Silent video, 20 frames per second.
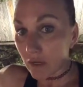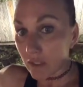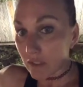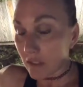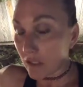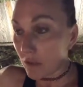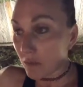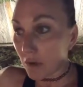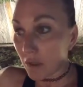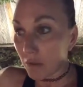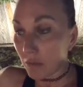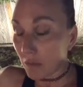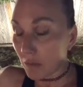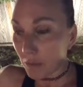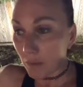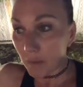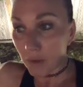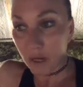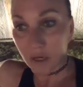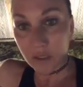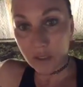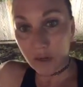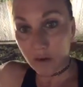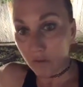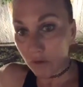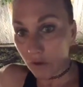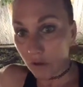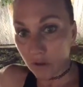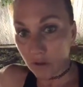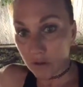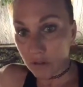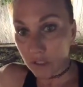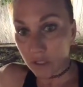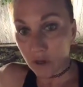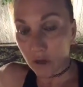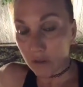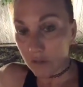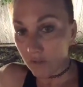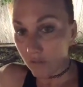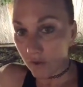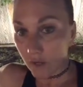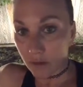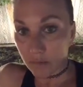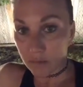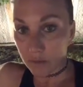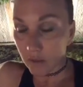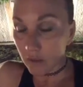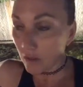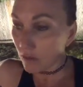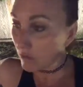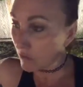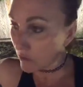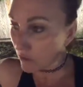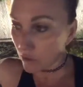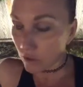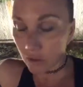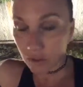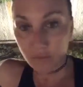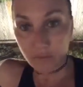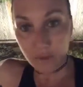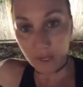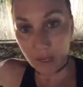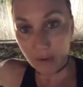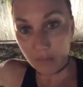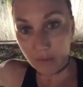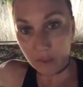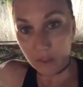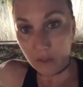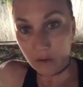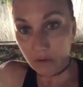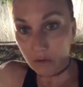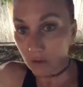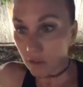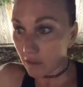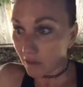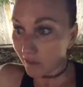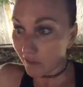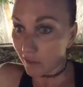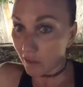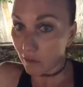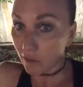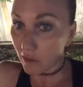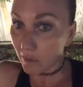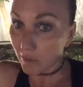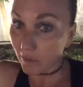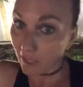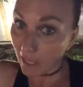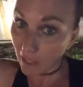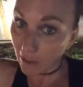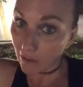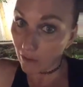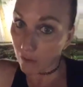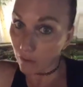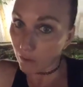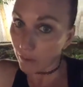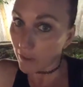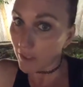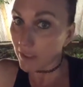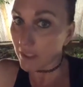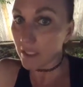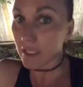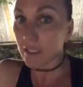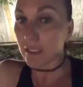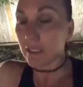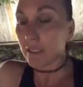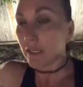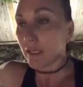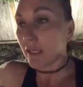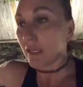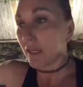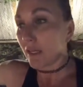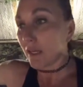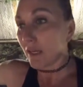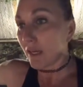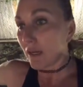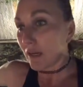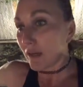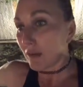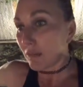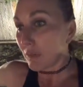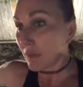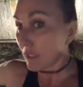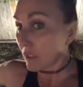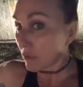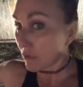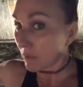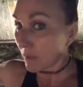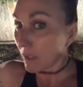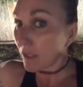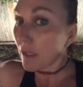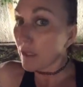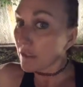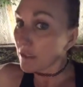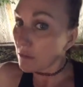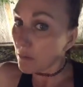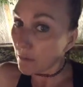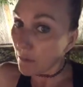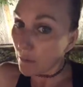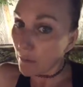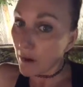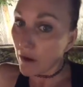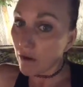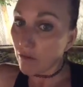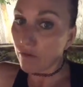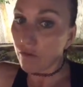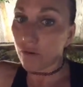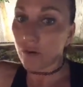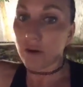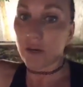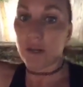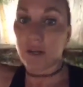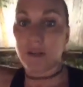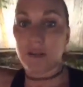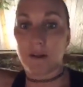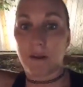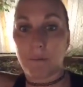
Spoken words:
I said, you better be prepared to cover your closing costs if it comes in low. And sure enough, it came in low. I didn't think it would come in that low, but it did. But I told my clients to be prepared for it.